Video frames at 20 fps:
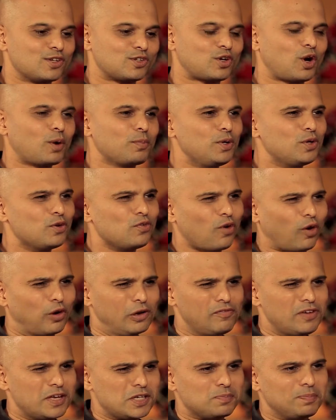So, Robbie, you've
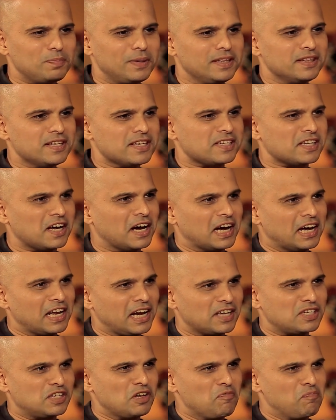always been this
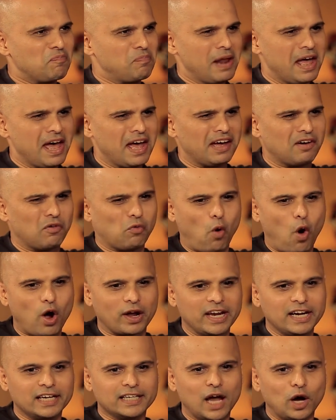aggressive player,
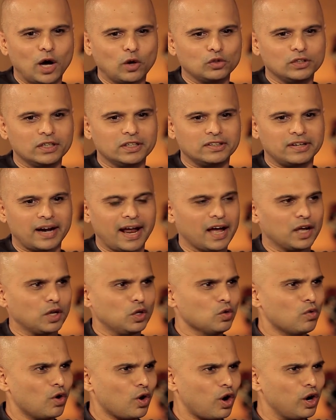walking down the
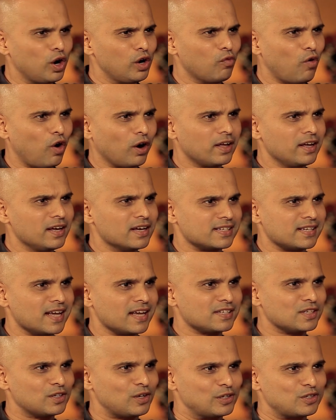track. You were called Walking
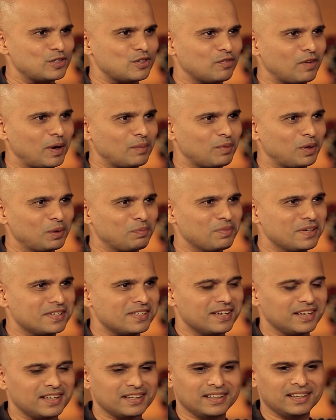Assassin also, if I'm not
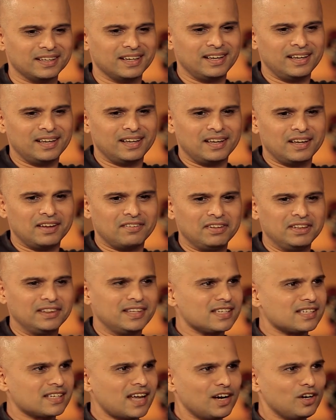mistaken with
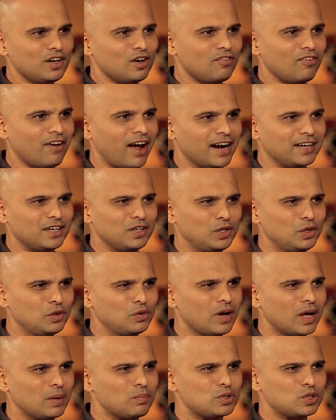this kind of
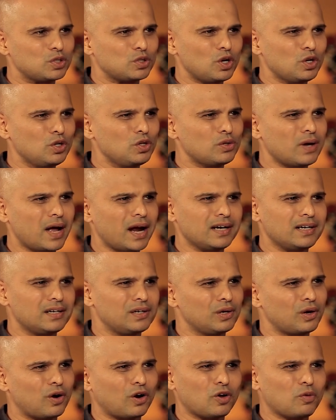attitude, I'm sure you'd
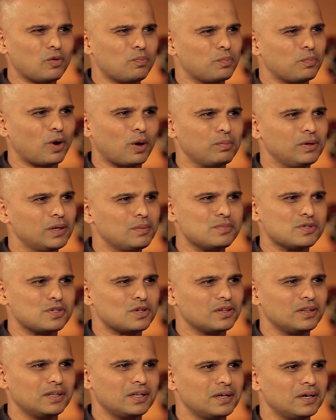had a lot
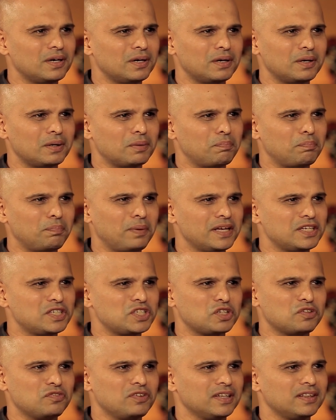problems on the
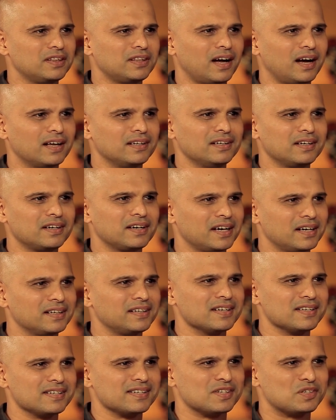pitch with other
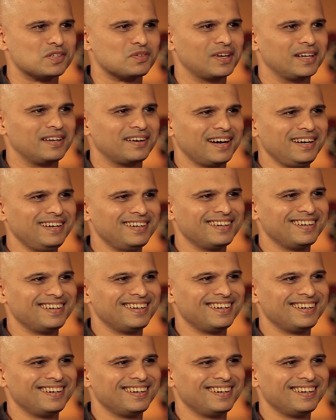cricketers as well, right?